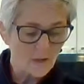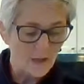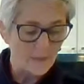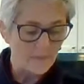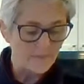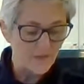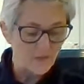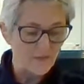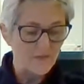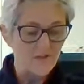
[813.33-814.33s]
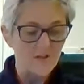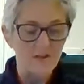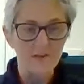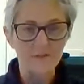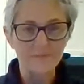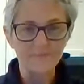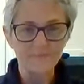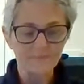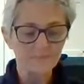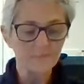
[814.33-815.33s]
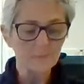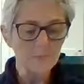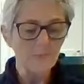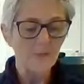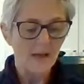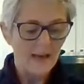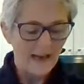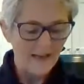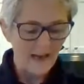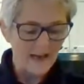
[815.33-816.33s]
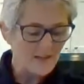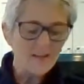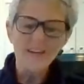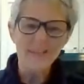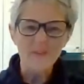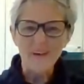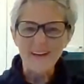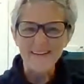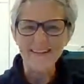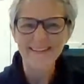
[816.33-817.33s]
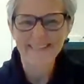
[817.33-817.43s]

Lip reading: the refrigerator, I actually think it's fine.